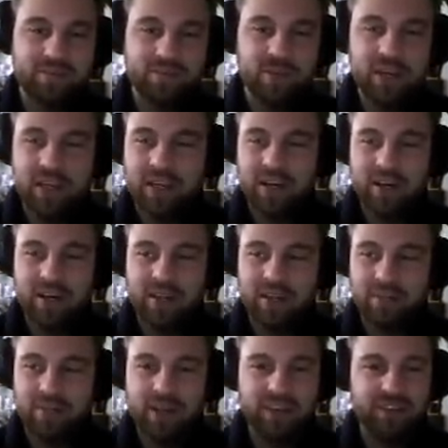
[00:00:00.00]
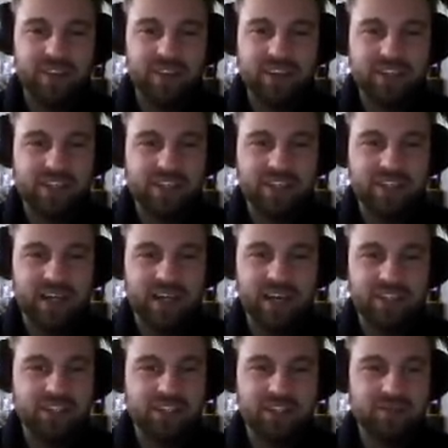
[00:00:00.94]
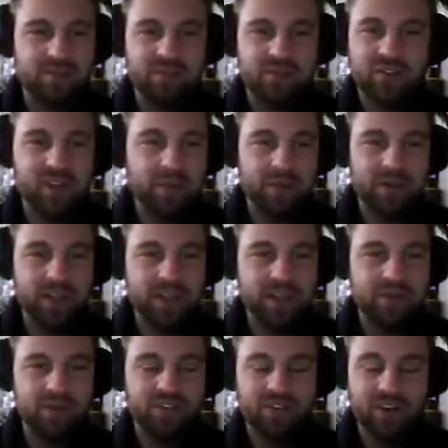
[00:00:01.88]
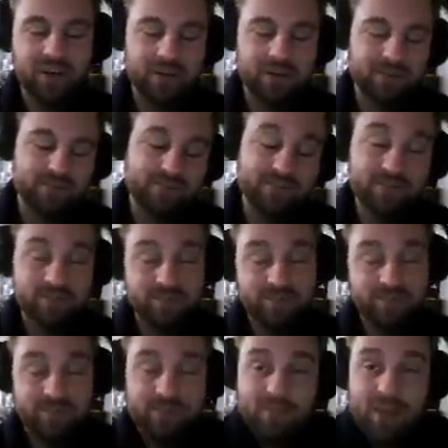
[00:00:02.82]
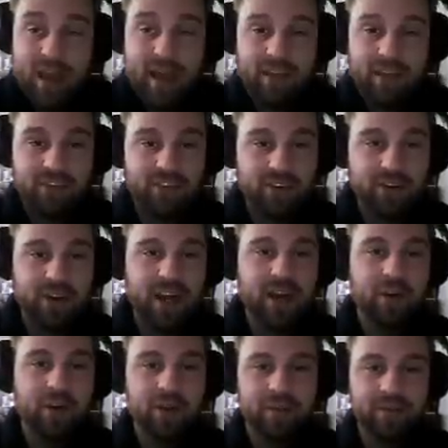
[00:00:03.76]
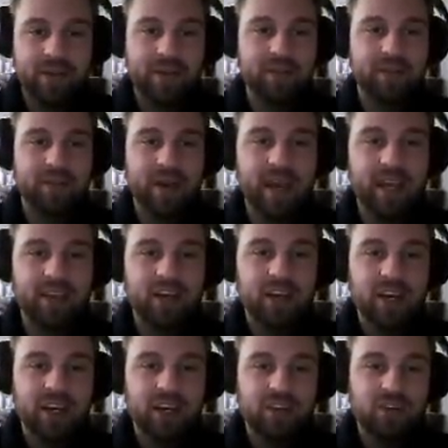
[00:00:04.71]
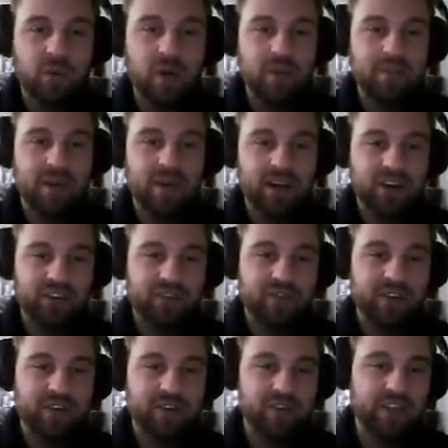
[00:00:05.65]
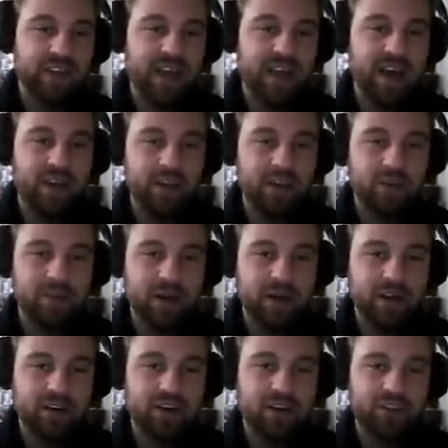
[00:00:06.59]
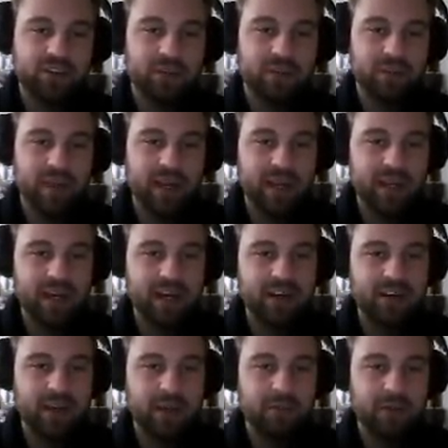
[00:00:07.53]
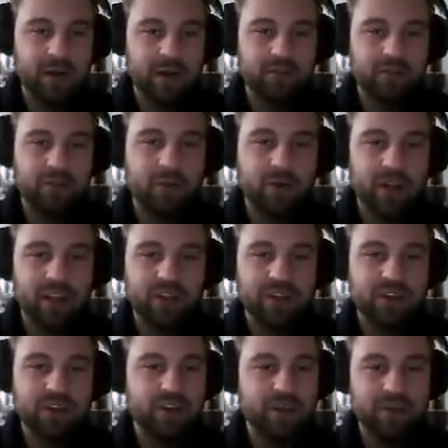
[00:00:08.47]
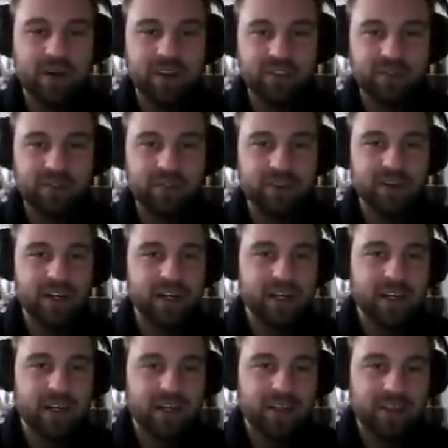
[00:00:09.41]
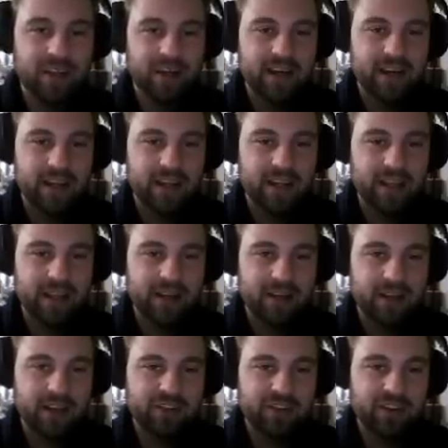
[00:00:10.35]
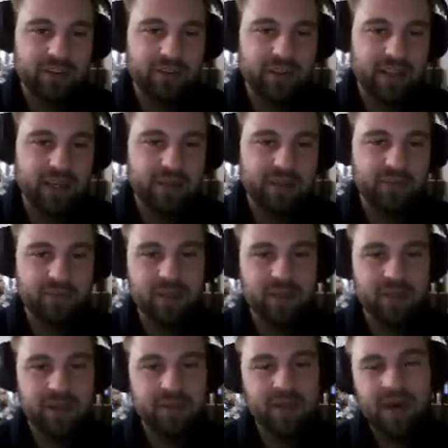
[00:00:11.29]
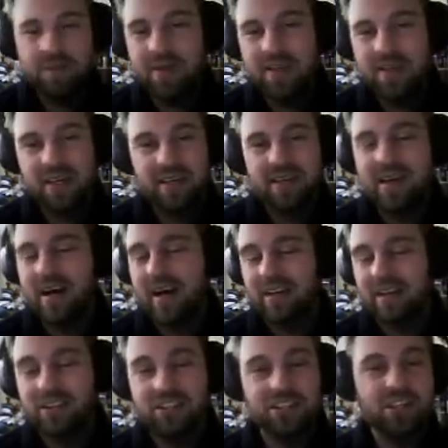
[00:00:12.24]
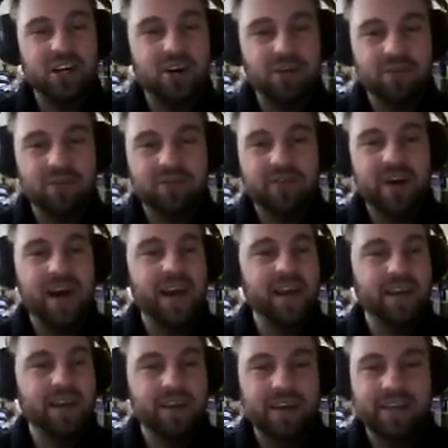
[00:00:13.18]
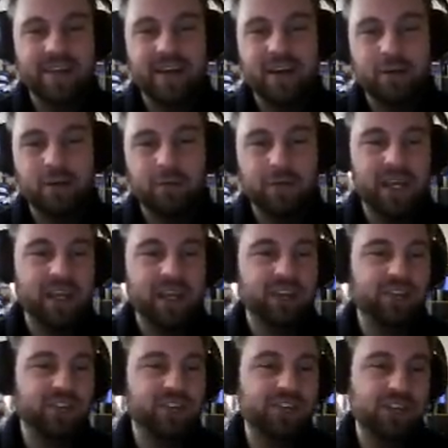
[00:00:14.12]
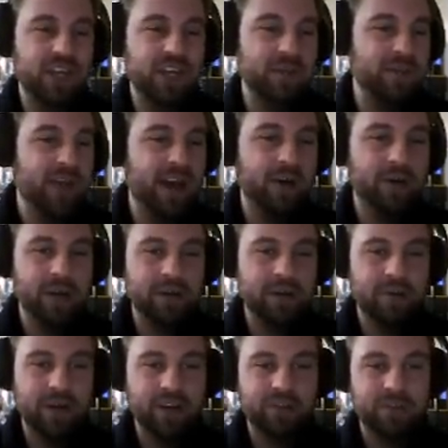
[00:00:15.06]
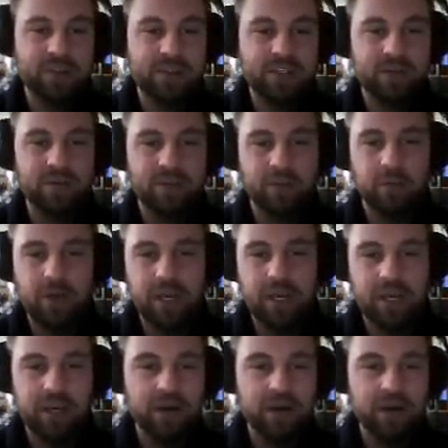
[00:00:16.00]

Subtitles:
what do you call it, the PlayStation Touch separately. So Yeah, so you're not only paying 20 bucks for the download, but you're also paying another, like, what, 40, 30 bucks for the little accessory that comes with. In my opinion, nah. Just go find a Nintendo Wii. It's cheap now anyway, especially with the Wii